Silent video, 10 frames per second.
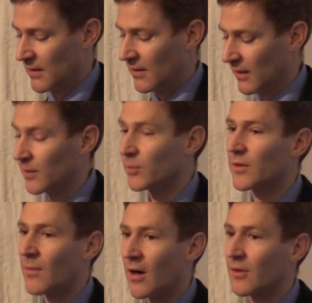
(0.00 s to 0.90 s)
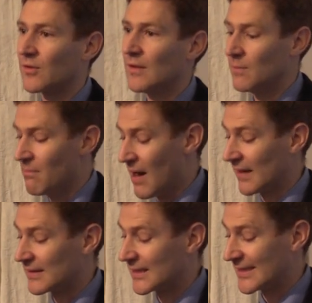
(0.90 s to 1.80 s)
that liberal democracies
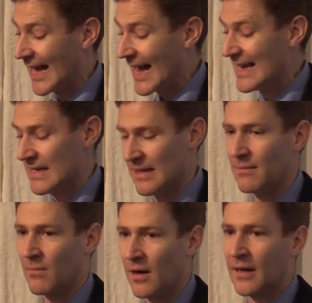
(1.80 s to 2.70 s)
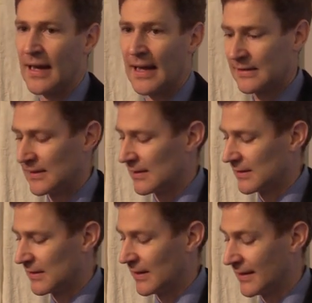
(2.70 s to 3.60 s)
must tighten market
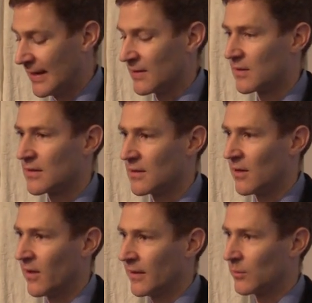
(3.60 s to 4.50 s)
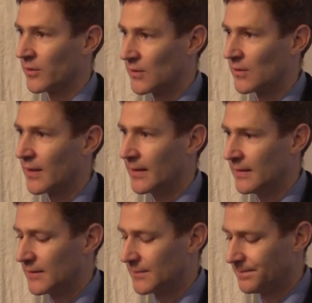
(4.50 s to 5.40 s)
access against non-liberal
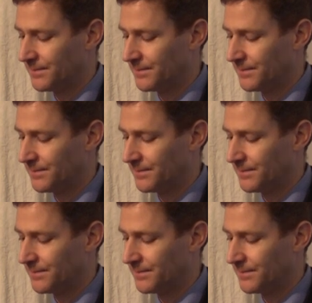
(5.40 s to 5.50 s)
societies.